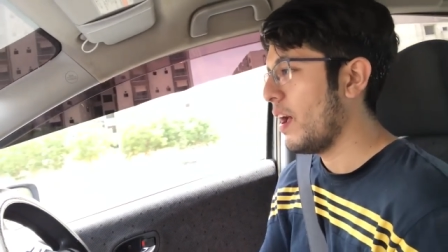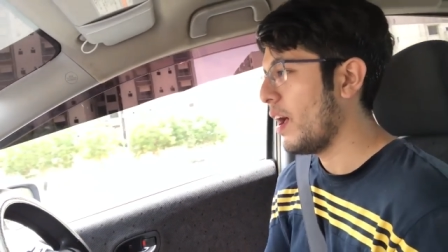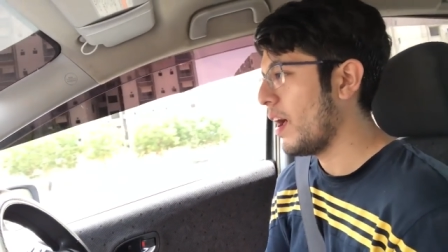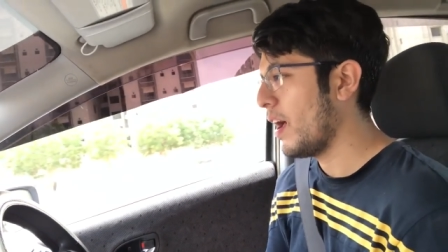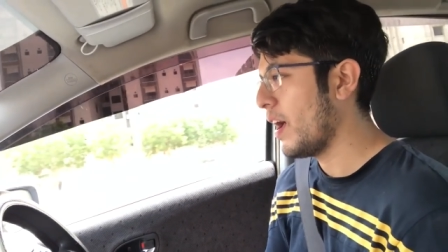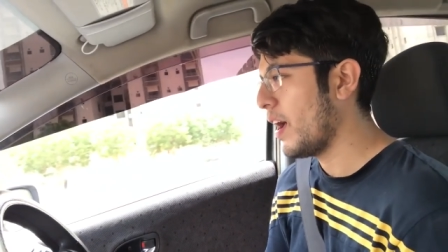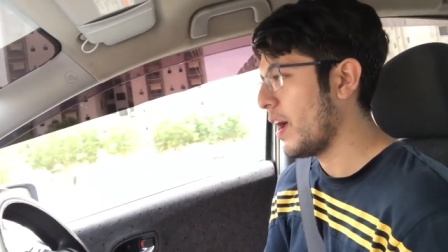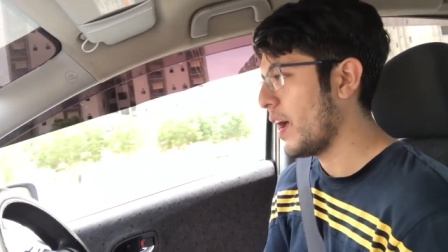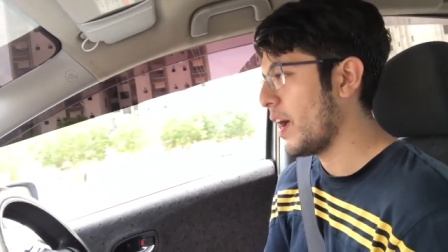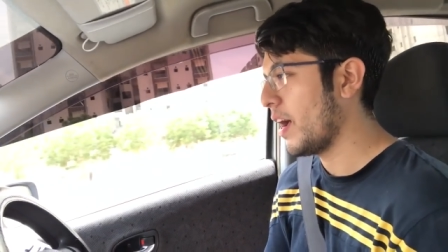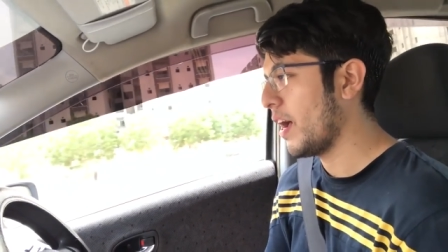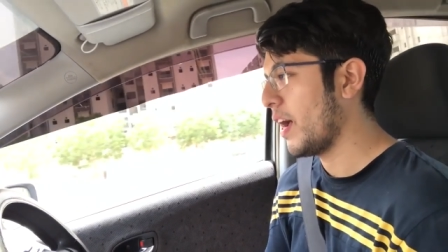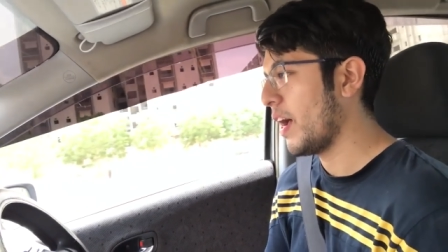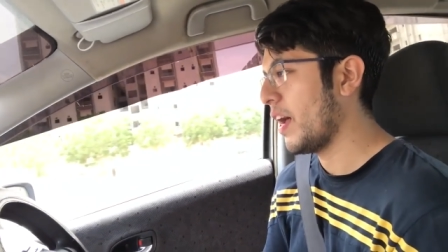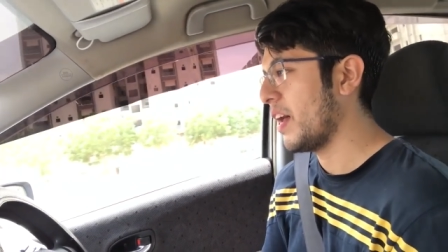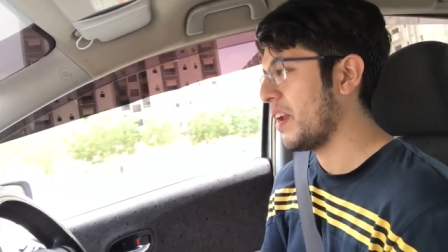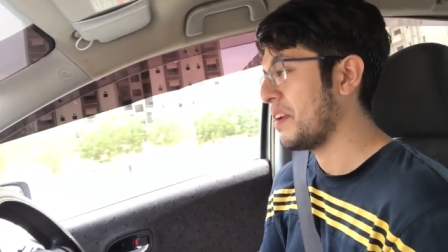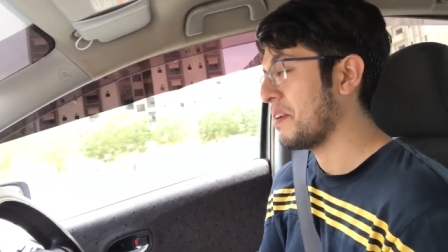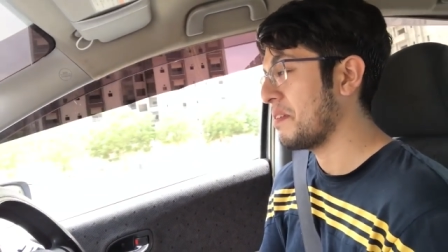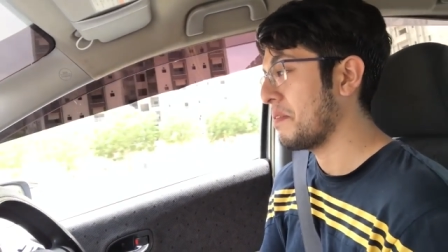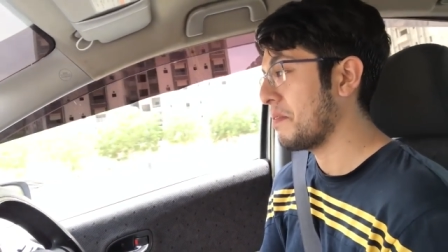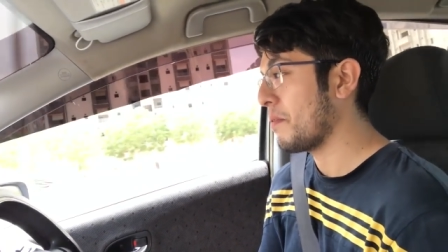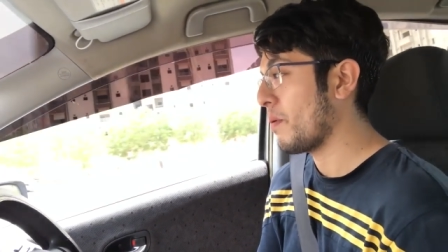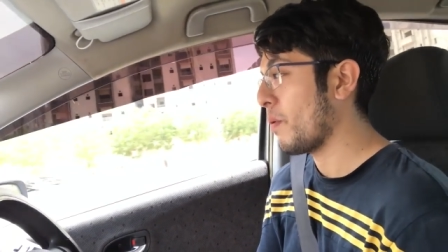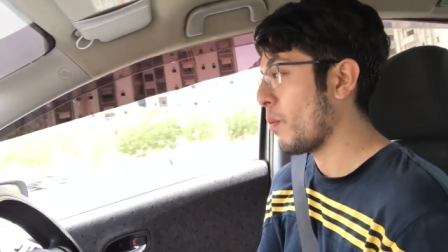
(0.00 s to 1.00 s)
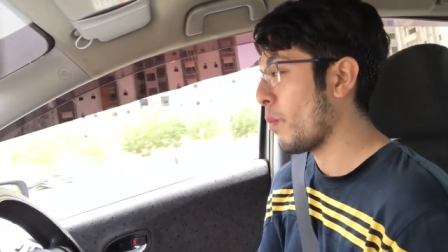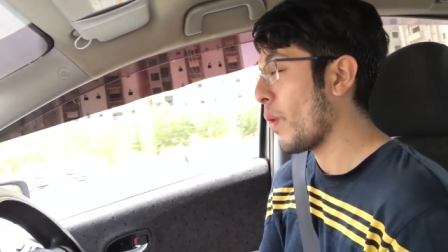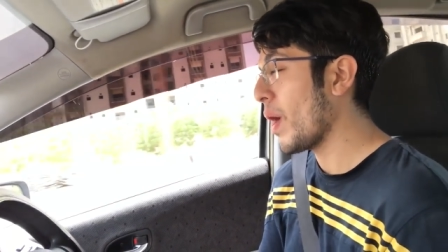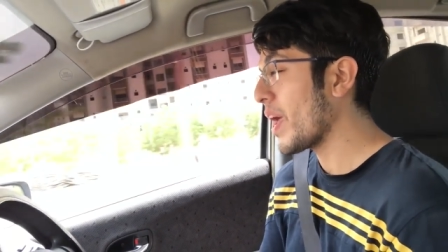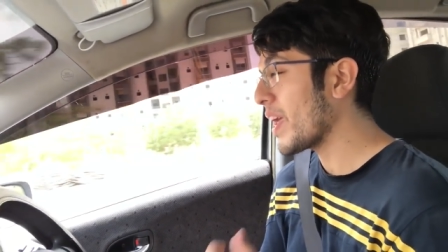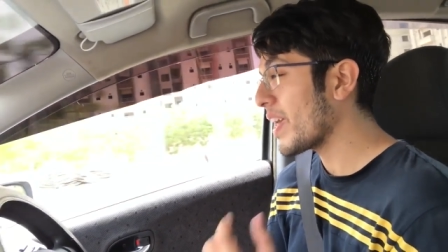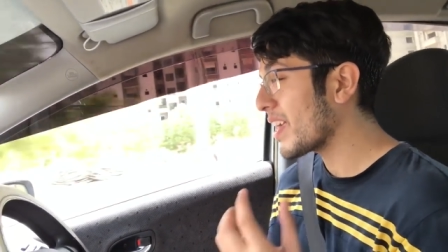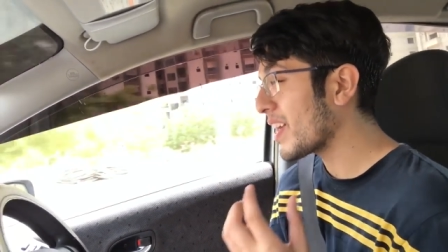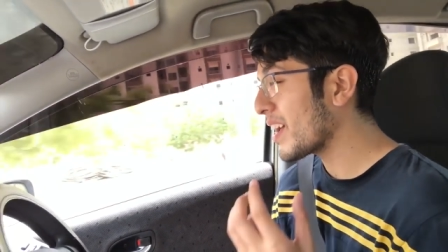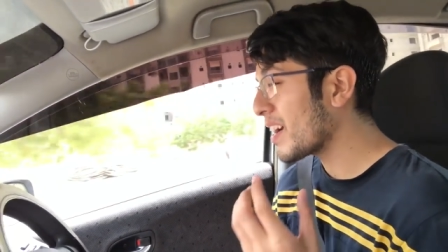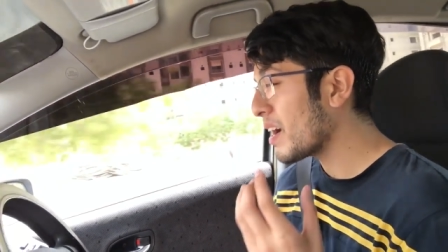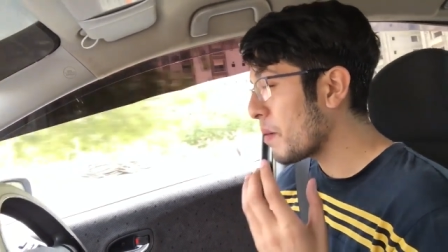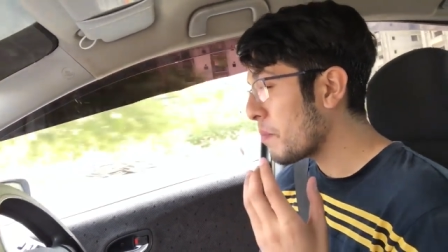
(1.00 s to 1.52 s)
And
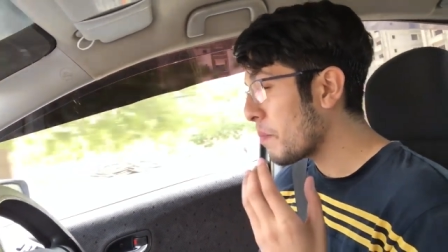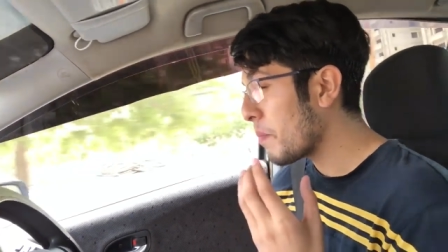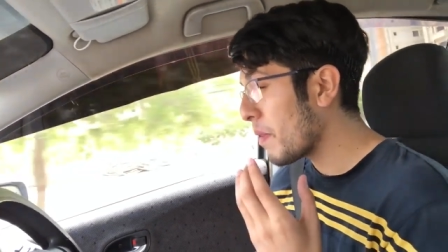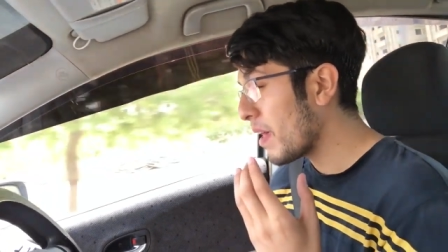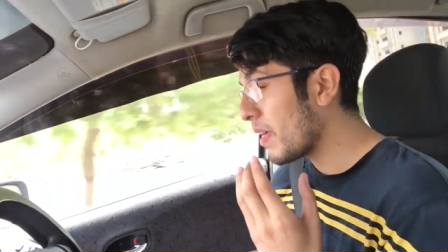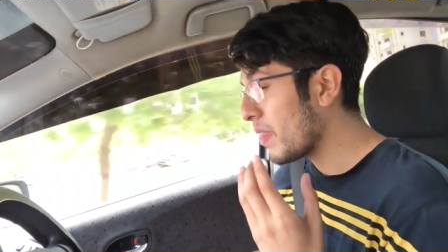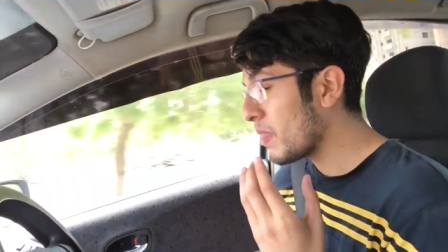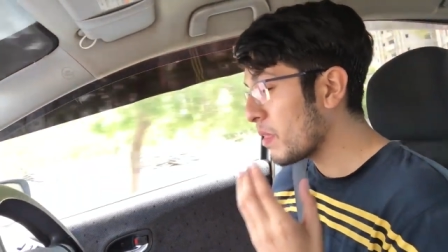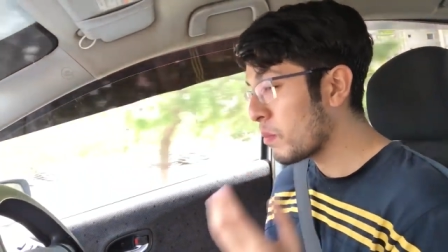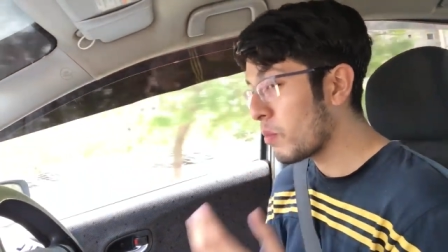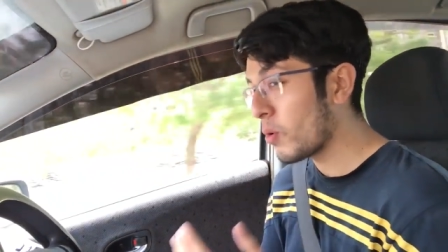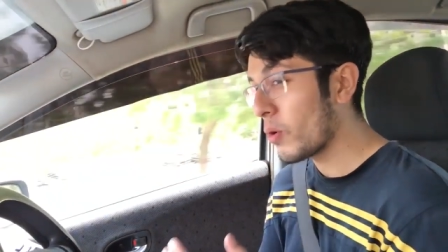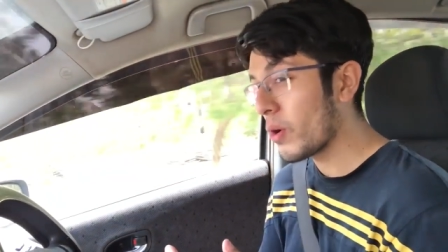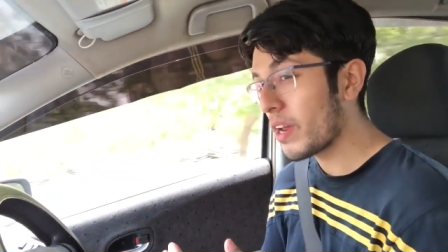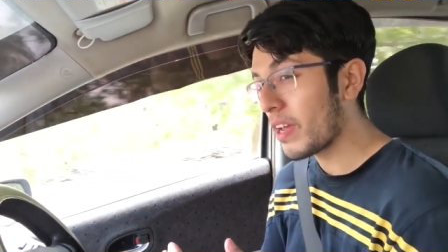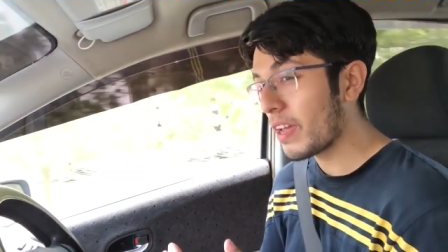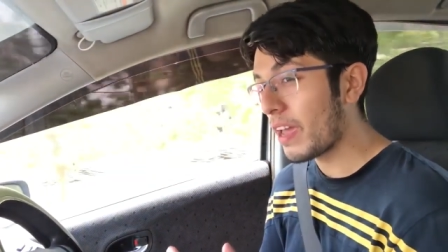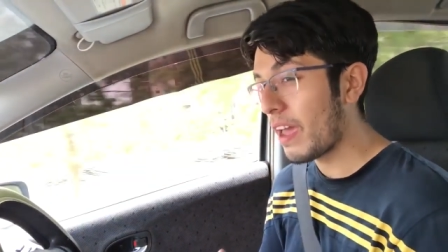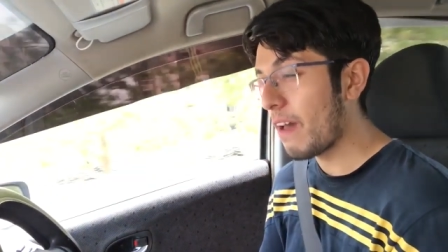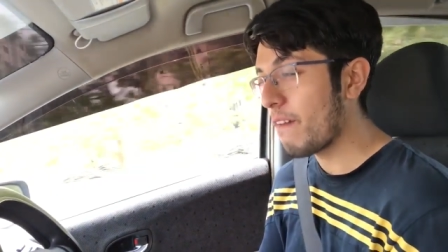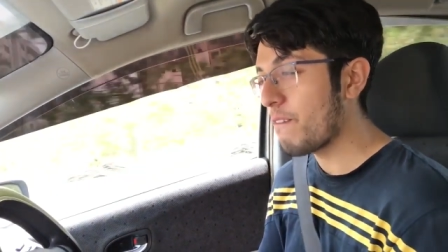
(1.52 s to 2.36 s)
waking up in the morning